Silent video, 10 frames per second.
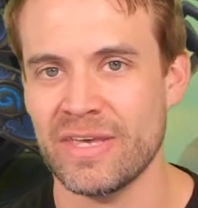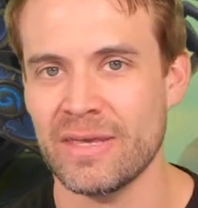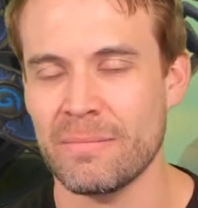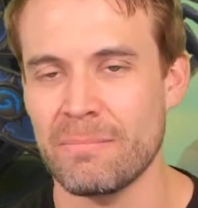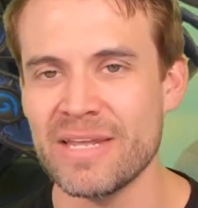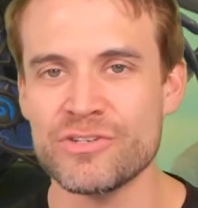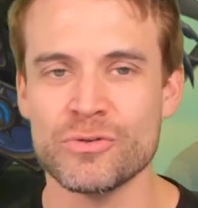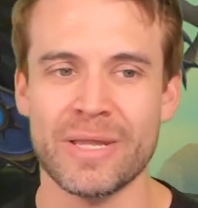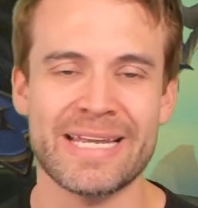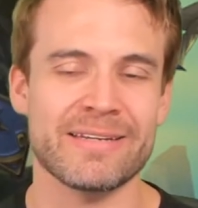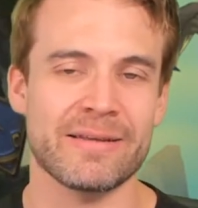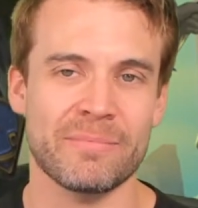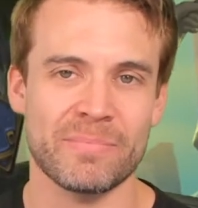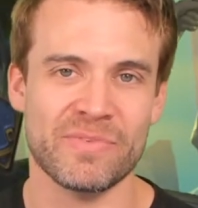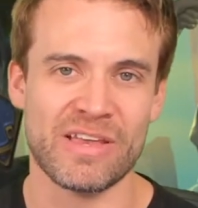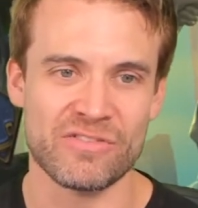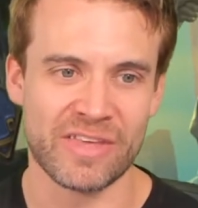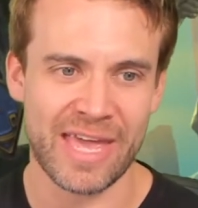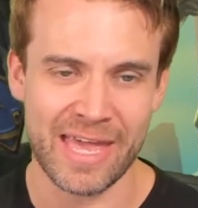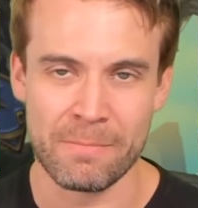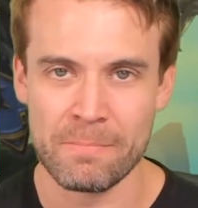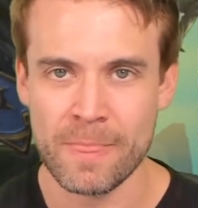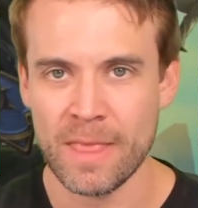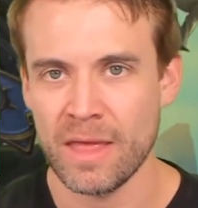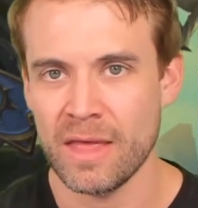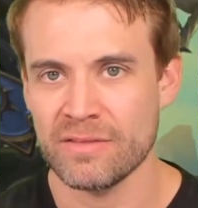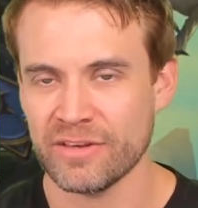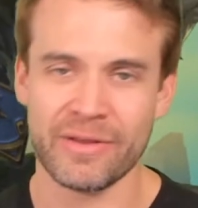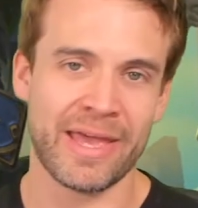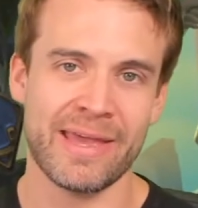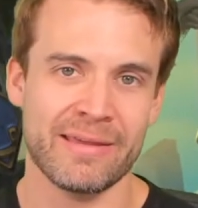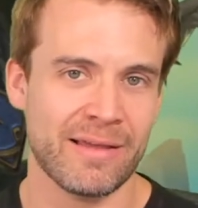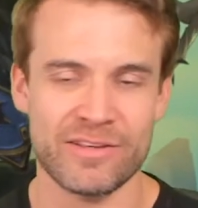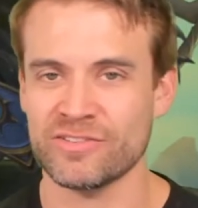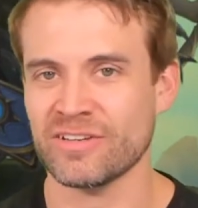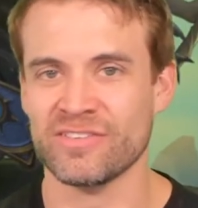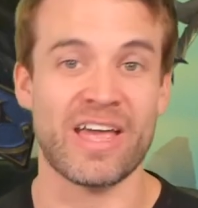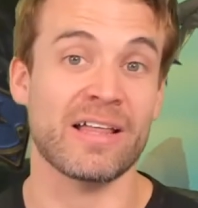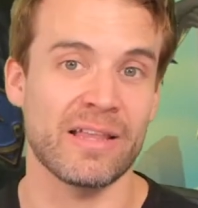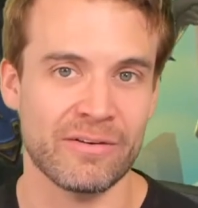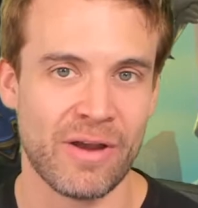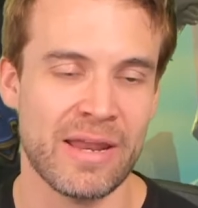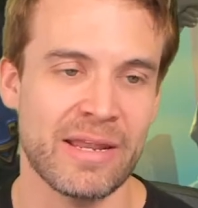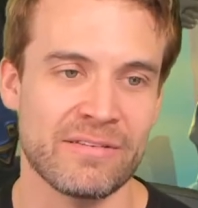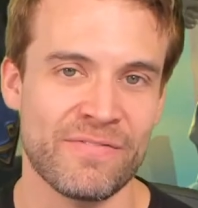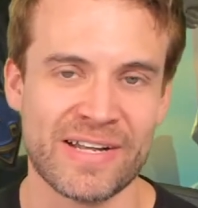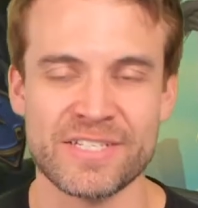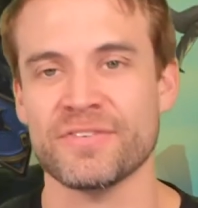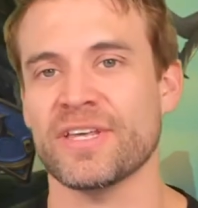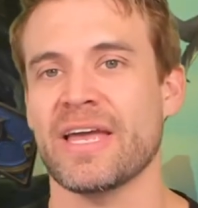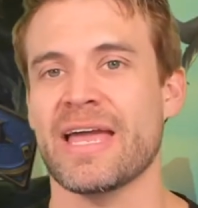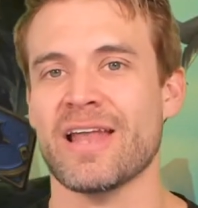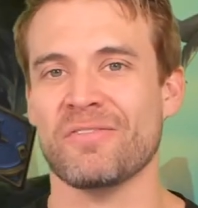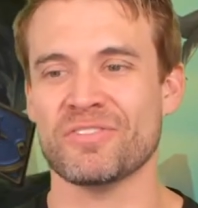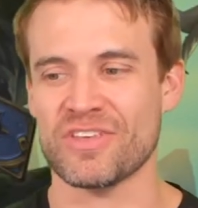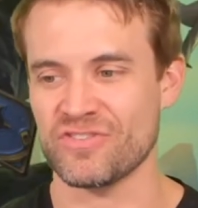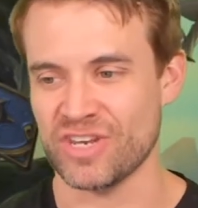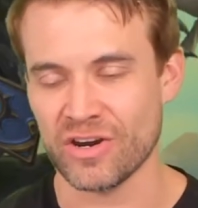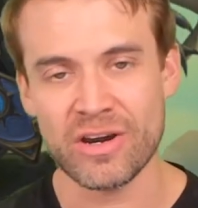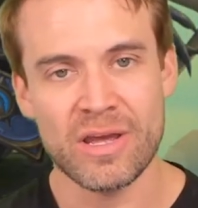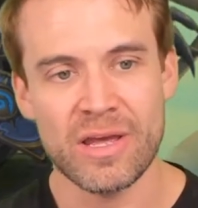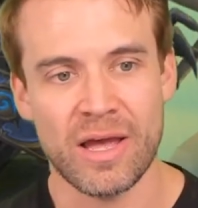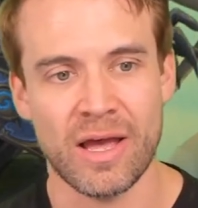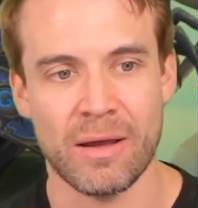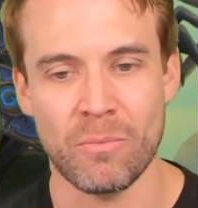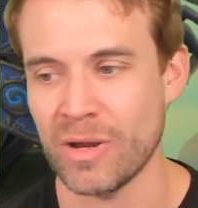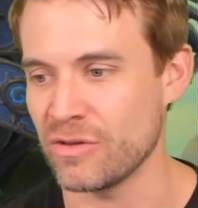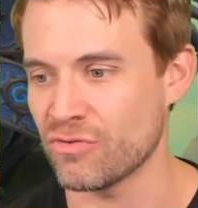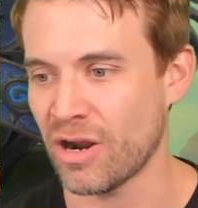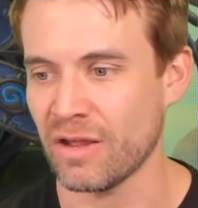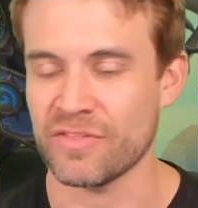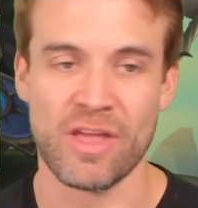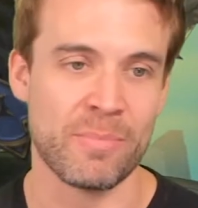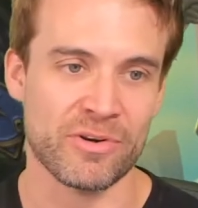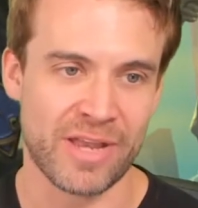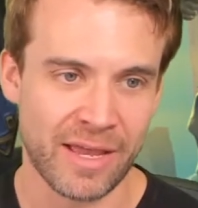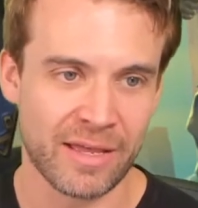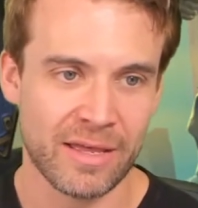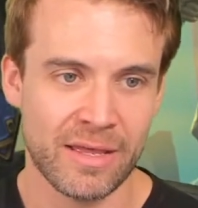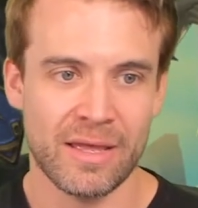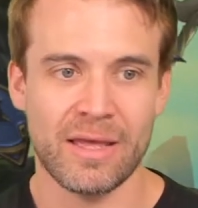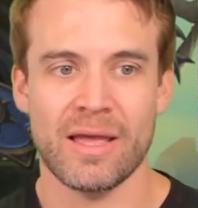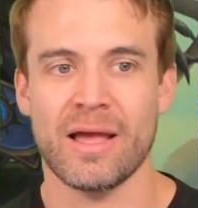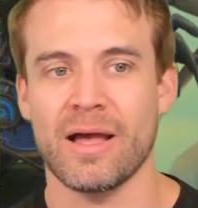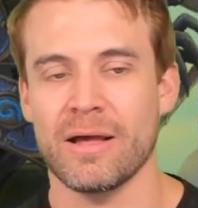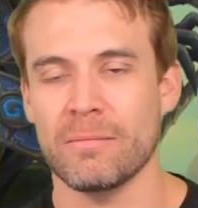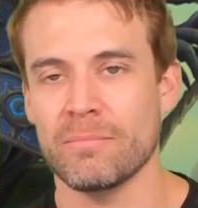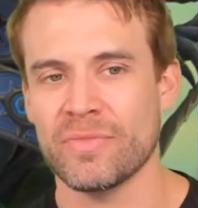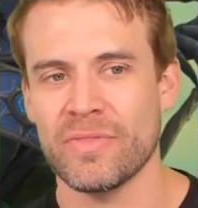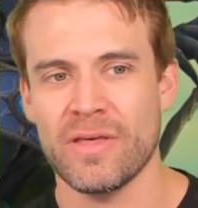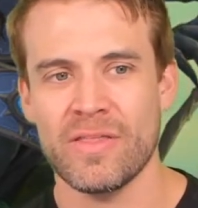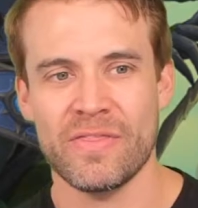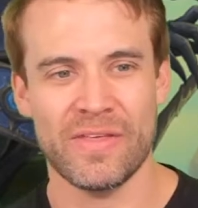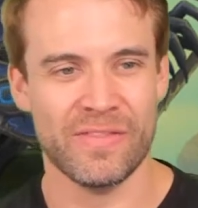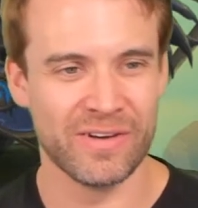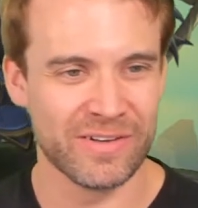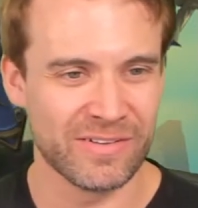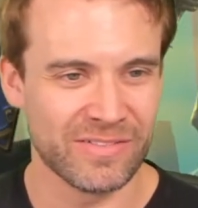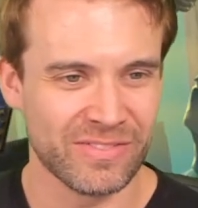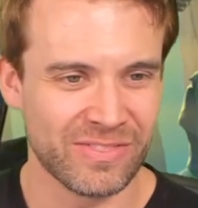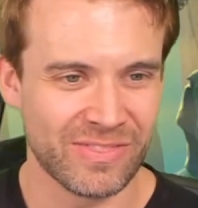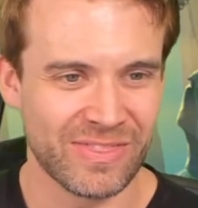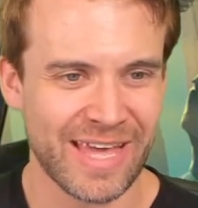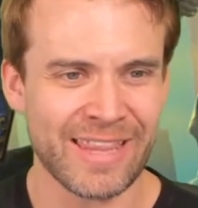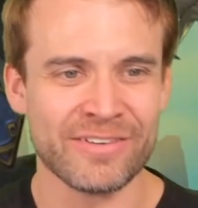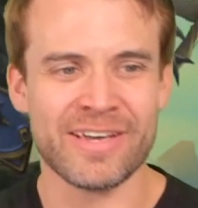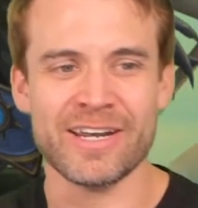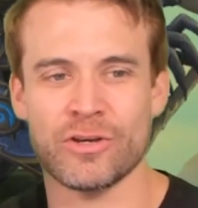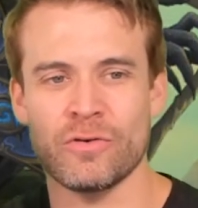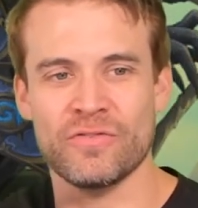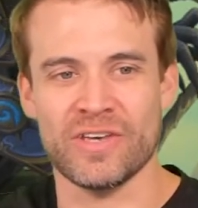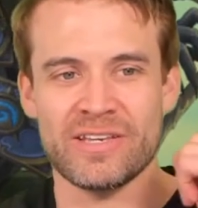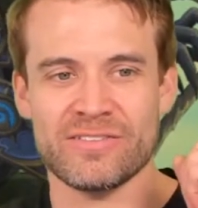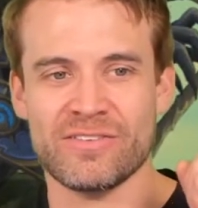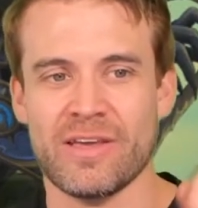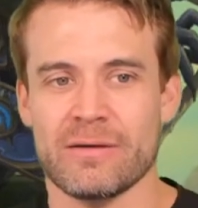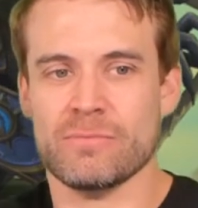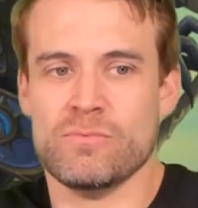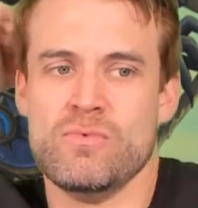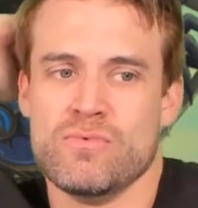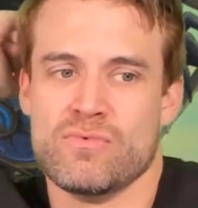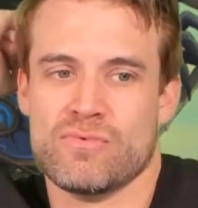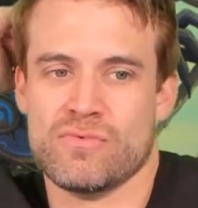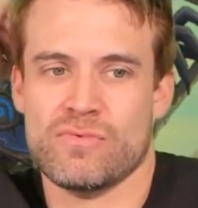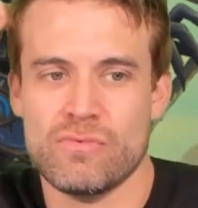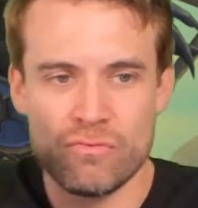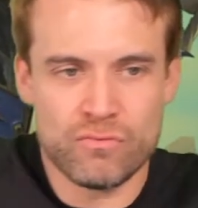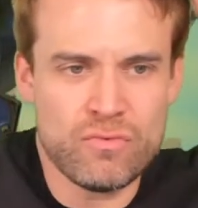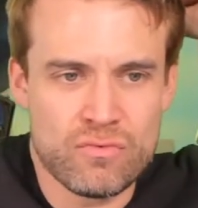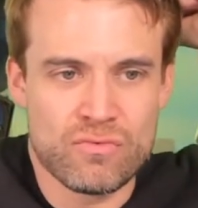mid to late stage of the game, it's like, okay, I just get to cycle it, right? It's effectively a Novice Engineer. When you draw it off the top of your deck. The guy looks kind of goofy. He's just like, ooh, ooh,